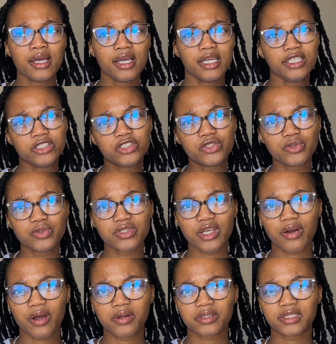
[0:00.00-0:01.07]
issues
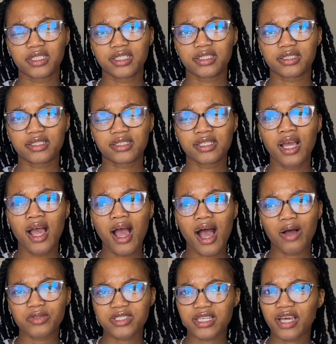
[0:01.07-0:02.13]
around
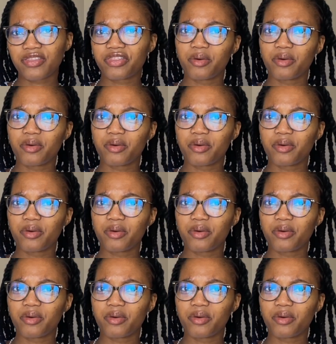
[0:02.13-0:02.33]
outside